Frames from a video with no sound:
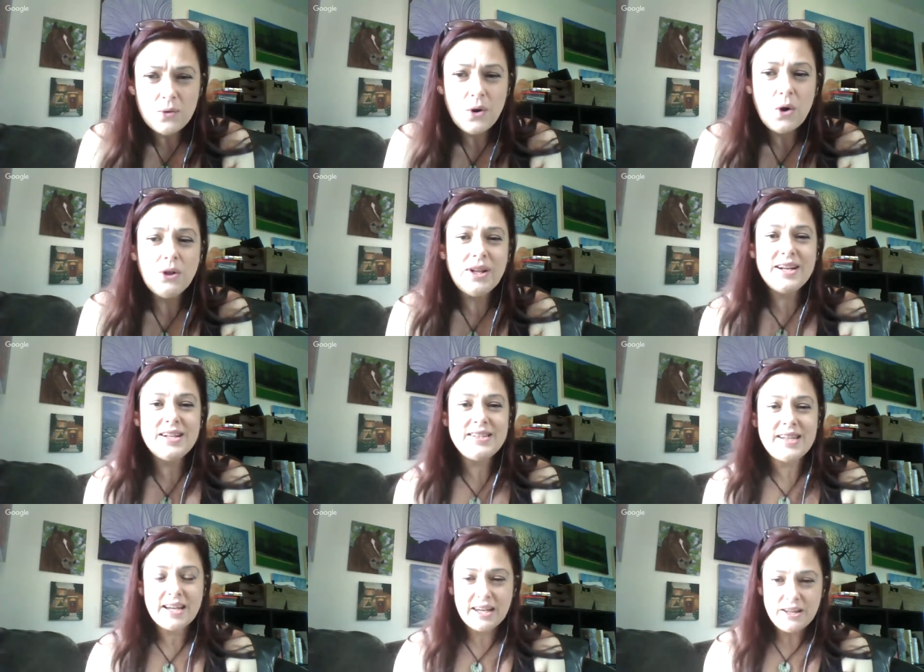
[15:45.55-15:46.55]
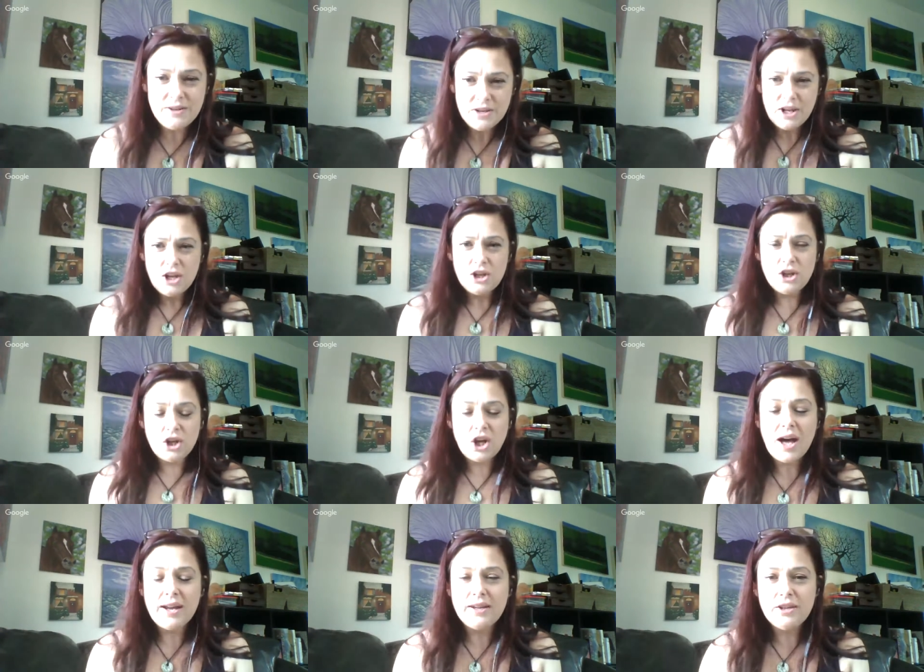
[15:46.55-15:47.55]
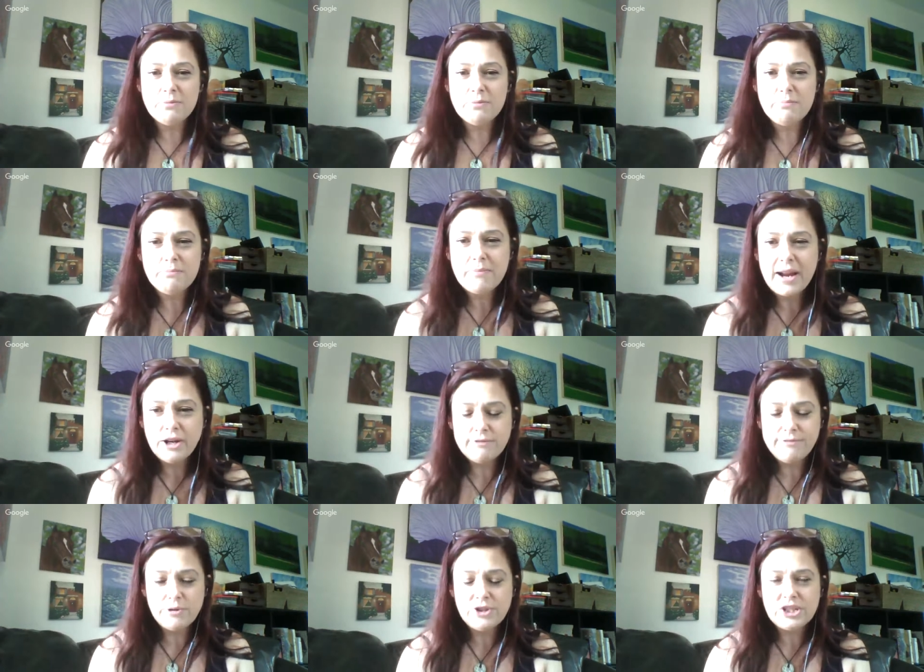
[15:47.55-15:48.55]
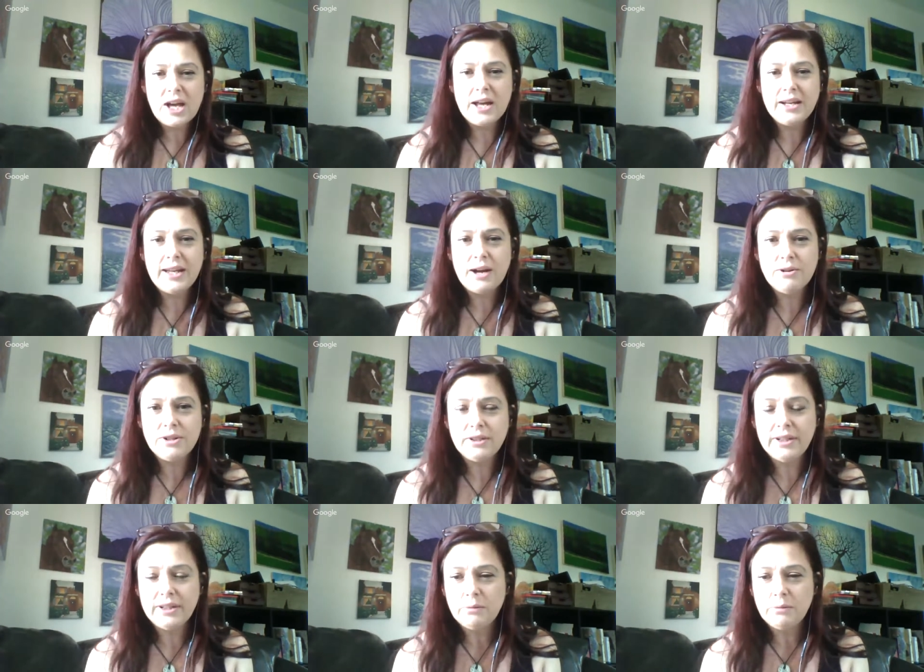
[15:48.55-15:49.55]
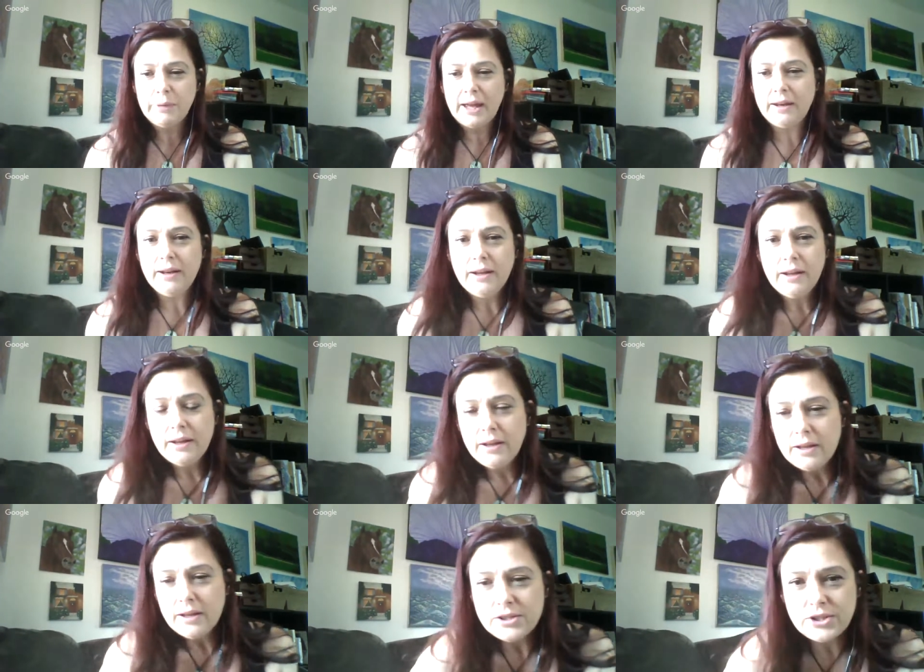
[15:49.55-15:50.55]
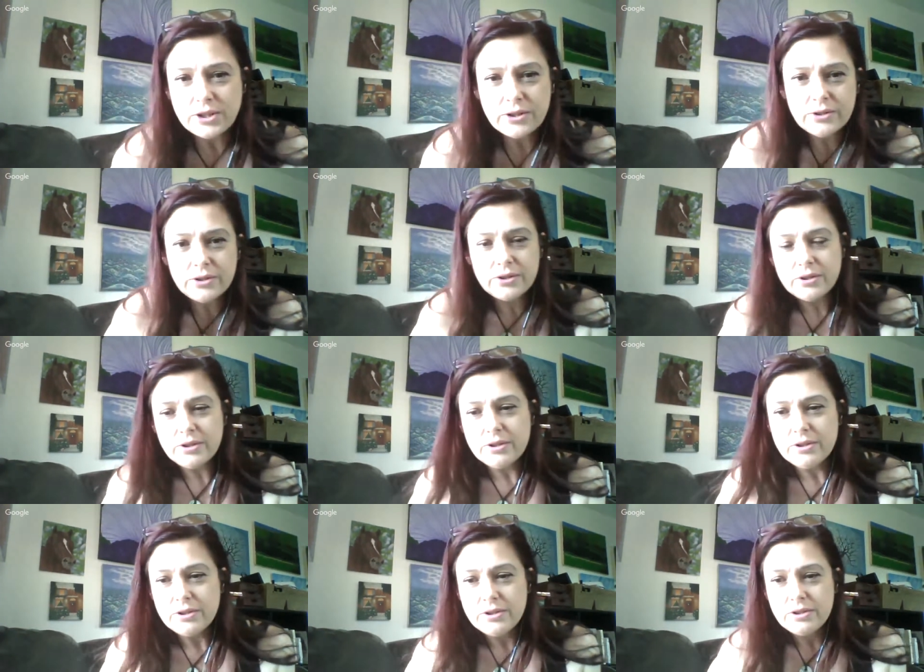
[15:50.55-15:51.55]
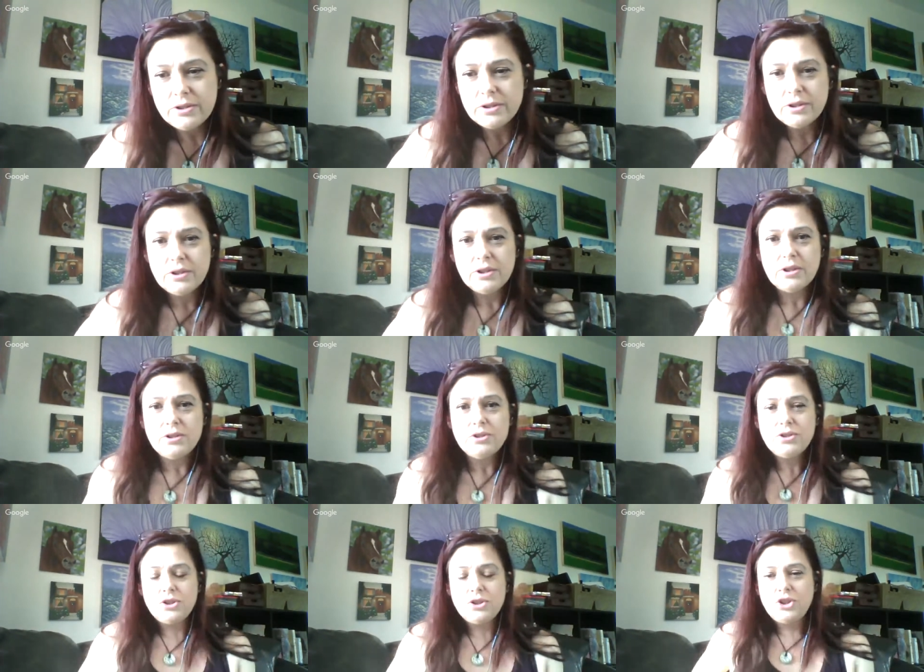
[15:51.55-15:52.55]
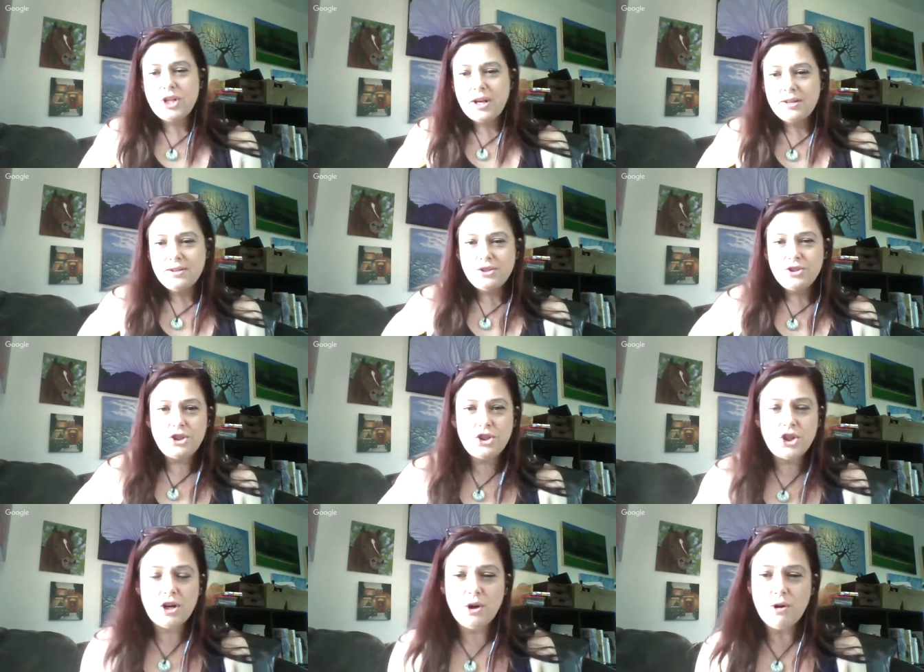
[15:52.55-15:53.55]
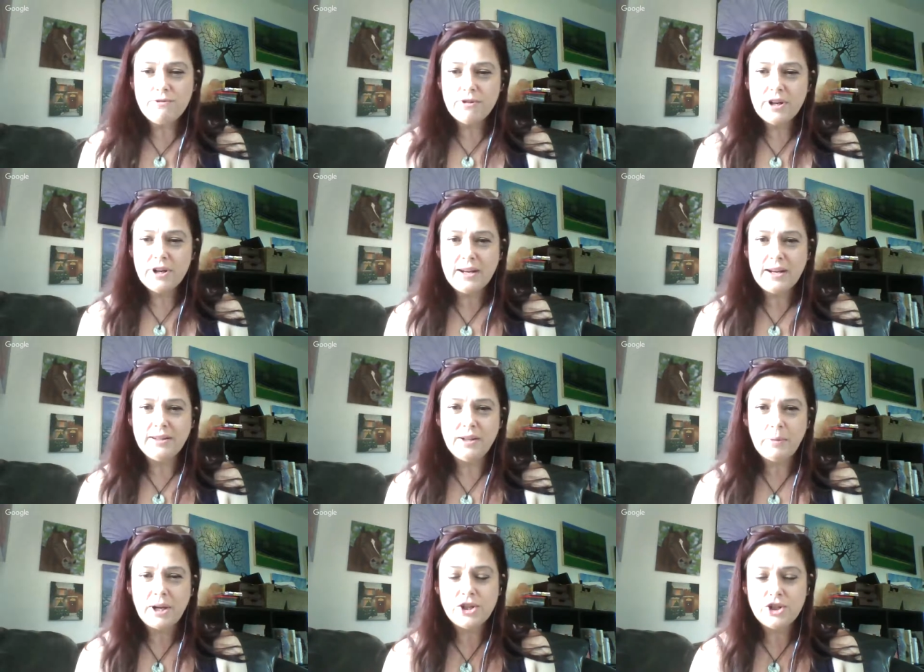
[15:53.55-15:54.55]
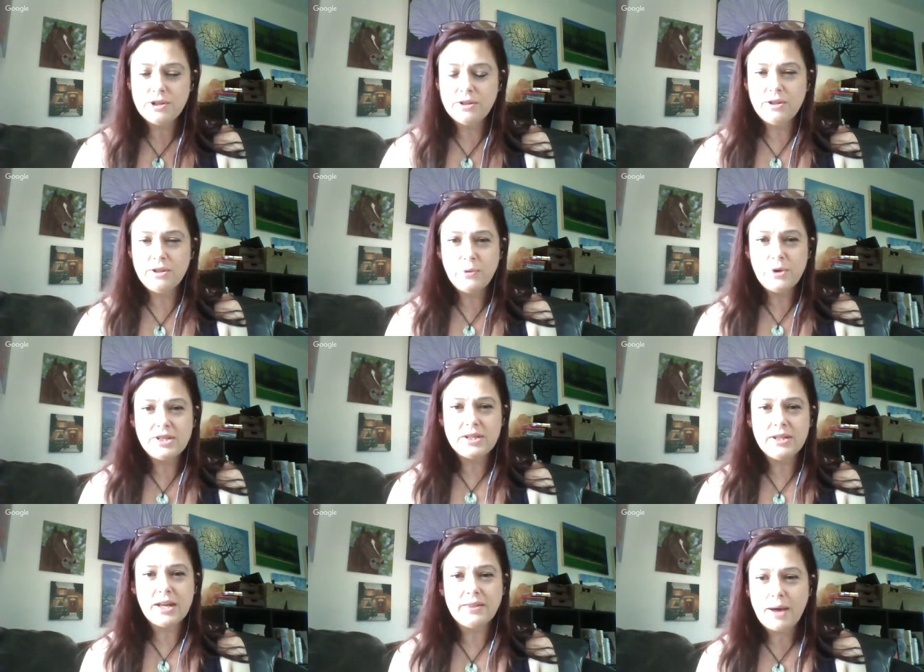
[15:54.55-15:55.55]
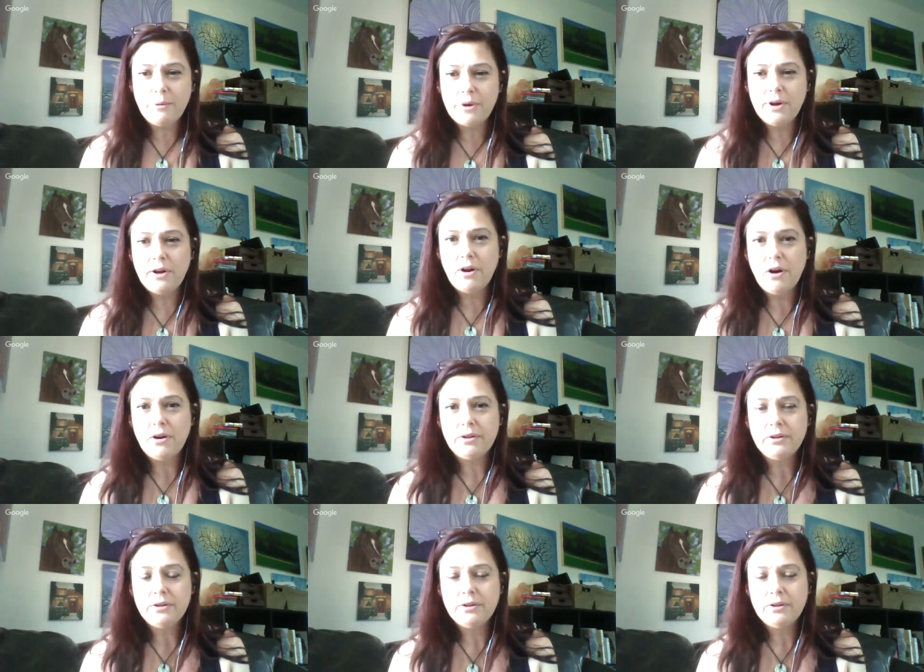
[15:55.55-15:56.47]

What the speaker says: hold on a second. Your microphone's cutting out a little bit. So just start over again a little bit, because we didn't get that one at all.